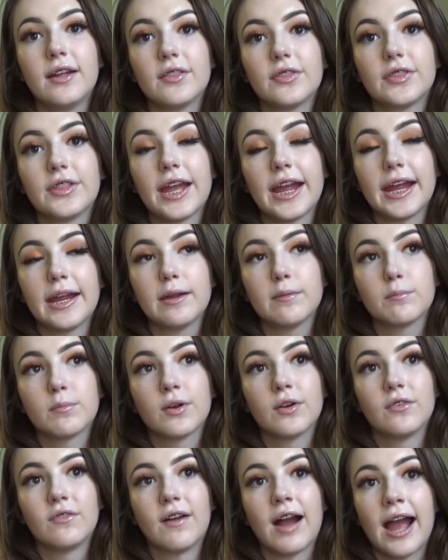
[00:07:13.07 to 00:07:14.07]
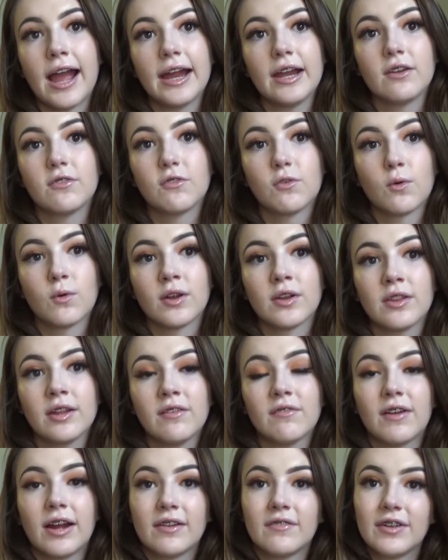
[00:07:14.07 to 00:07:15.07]
they provide for the
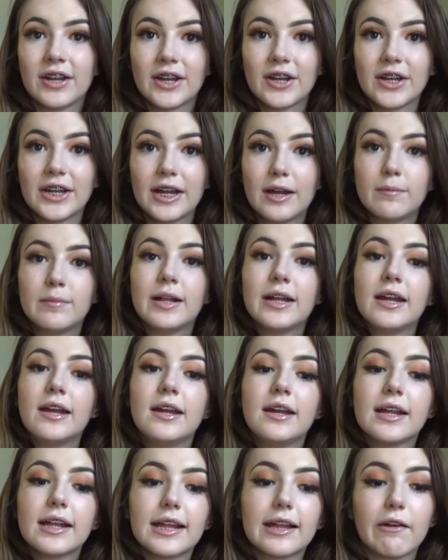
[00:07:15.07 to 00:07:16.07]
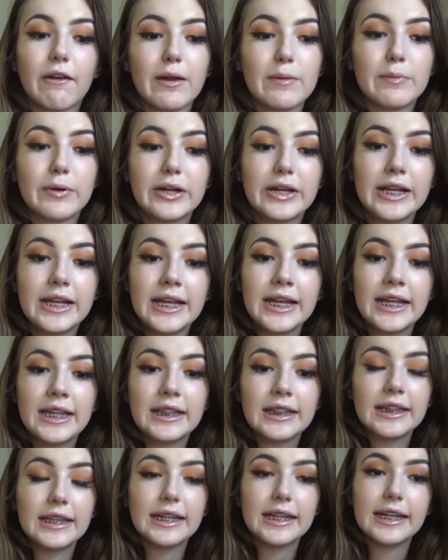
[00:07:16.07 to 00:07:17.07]
vivarium. So I put
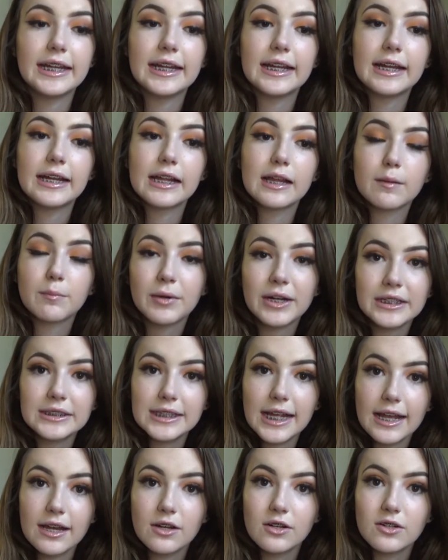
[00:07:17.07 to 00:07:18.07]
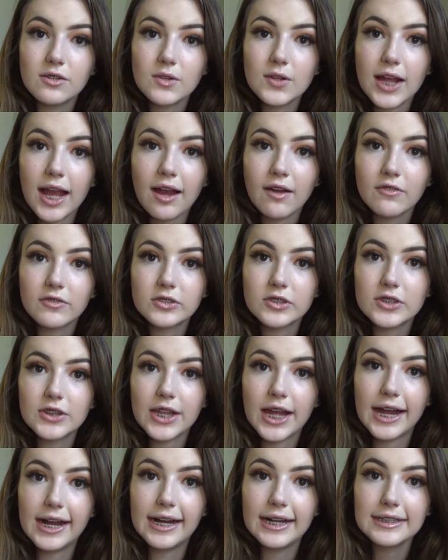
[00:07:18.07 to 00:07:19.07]
in the springtails after
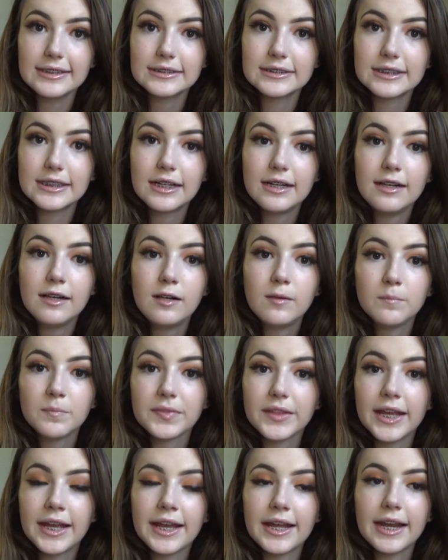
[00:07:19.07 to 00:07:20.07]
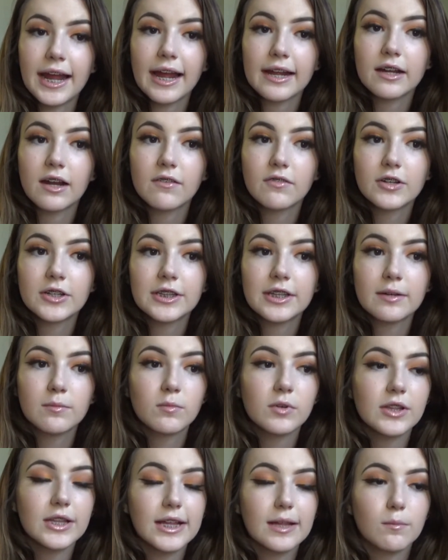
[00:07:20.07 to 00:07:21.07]
that, and I covered them
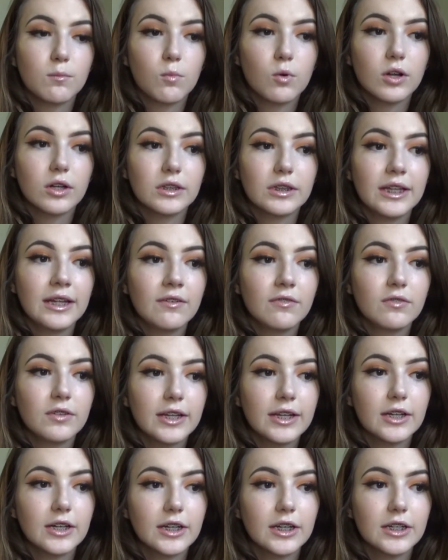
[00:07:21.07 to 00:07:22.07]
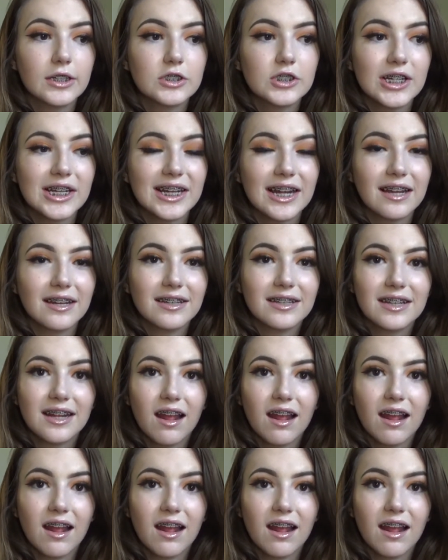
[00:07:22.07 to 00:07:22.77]
with some more leaf litter just kind of to